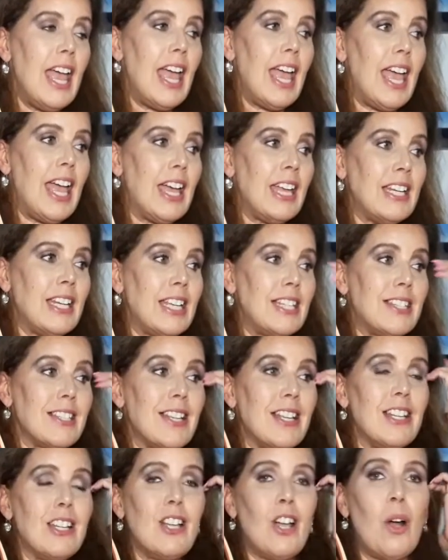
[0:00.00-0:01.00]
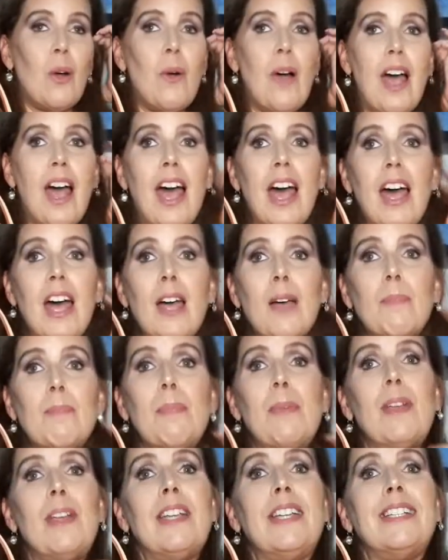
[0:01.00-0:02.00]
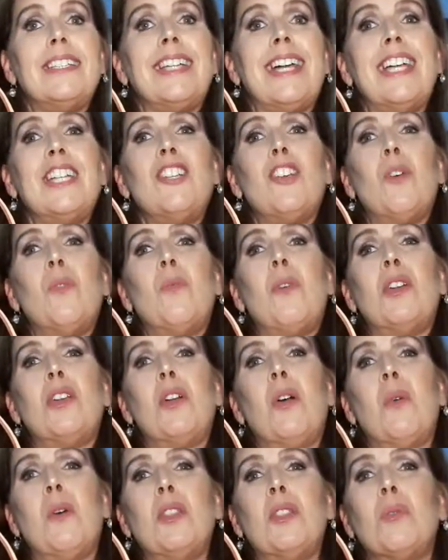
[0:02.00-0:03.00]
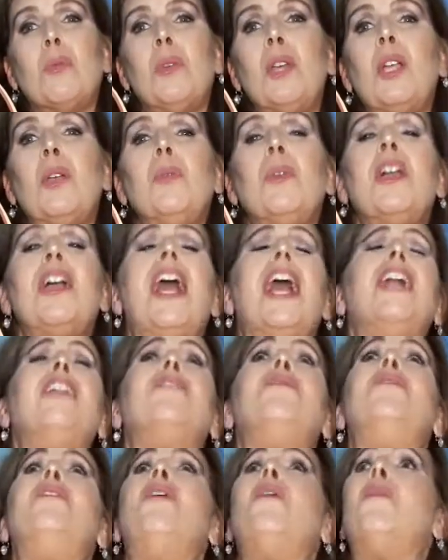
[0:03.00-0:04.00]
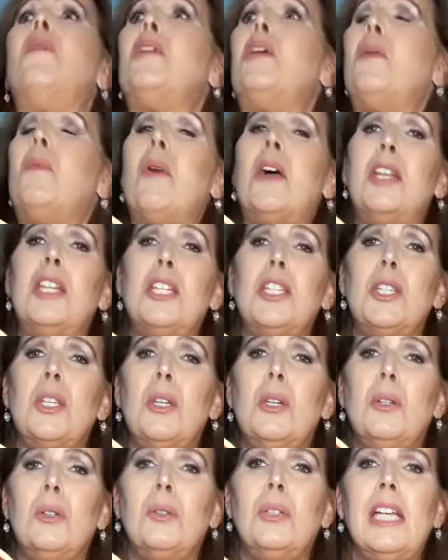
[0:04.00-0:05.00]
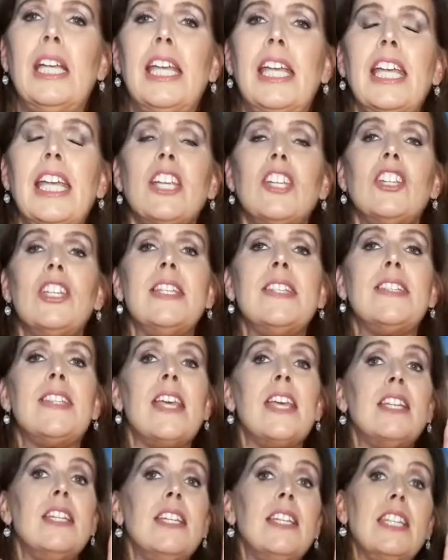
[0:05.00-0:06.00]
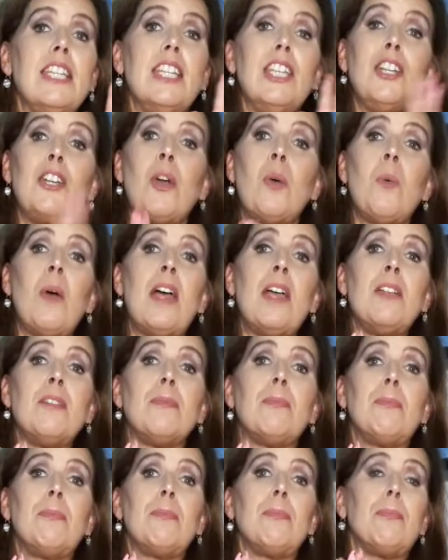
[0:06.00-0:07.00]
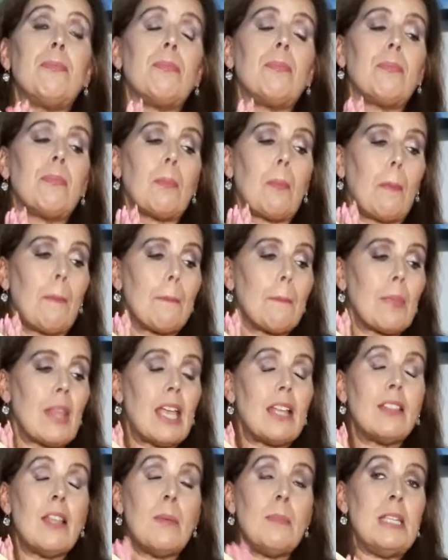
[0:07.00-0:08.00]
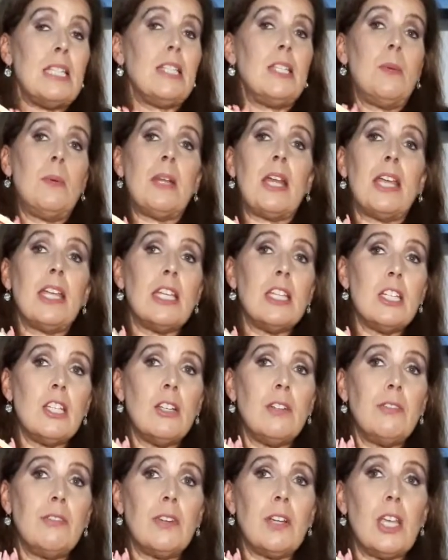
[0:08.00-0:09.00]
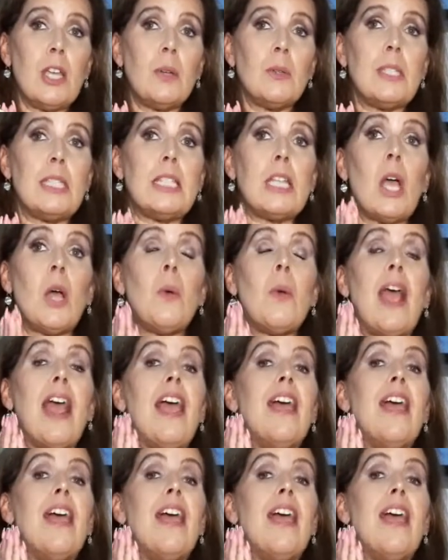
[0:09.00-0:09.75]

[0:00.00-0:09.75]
and it's going to go up, and I don't want to go on the Real. I don't know what I want to do. She said, you know what? Let me see what I can do for you. So